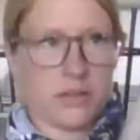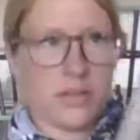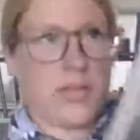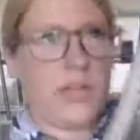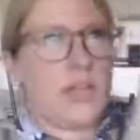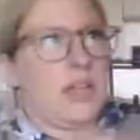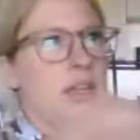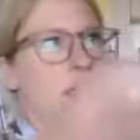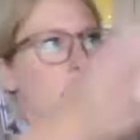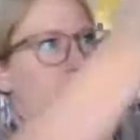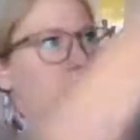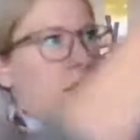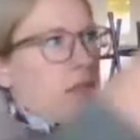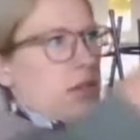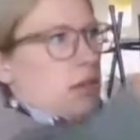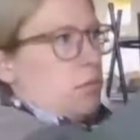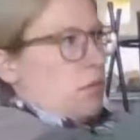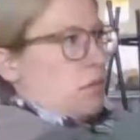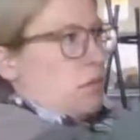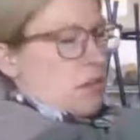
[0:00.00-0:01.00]
Again, like I said,
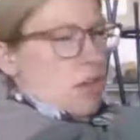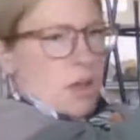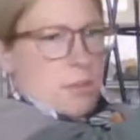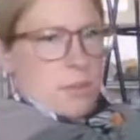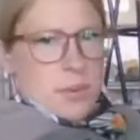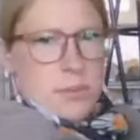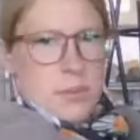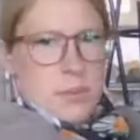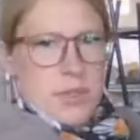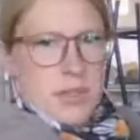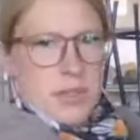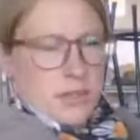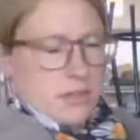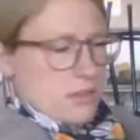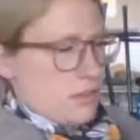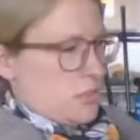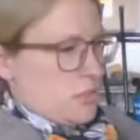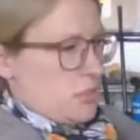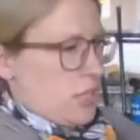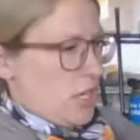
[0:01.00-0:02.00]
I'm stopping because
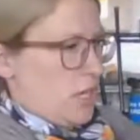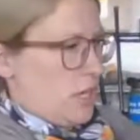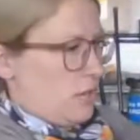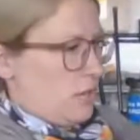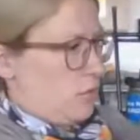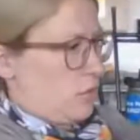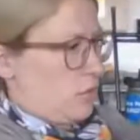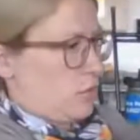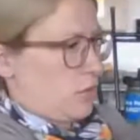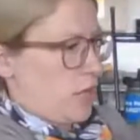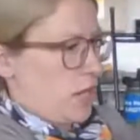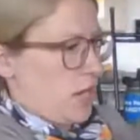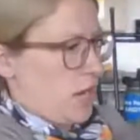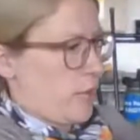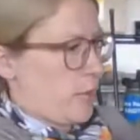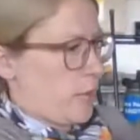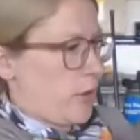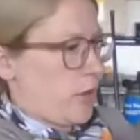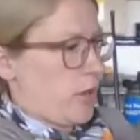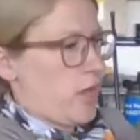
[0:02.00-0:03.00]
it's shaking the whole
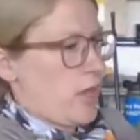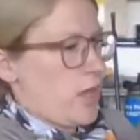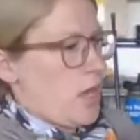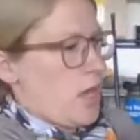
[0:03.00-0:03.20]
camera.